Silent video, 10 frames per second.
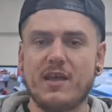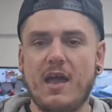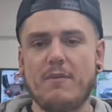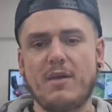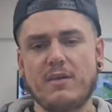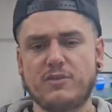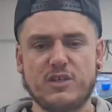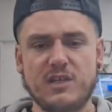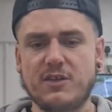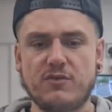It was
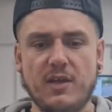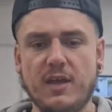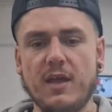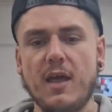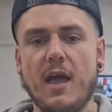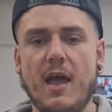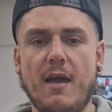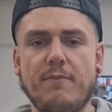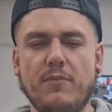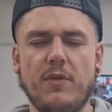just literally,
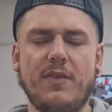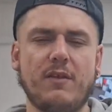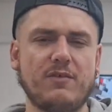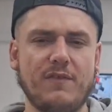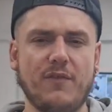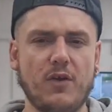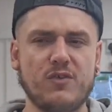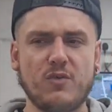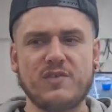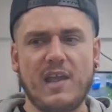I think it was the
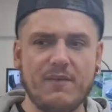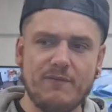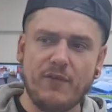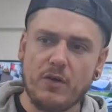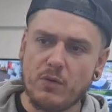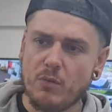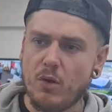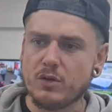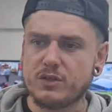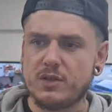first or second fight we
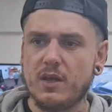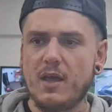watched.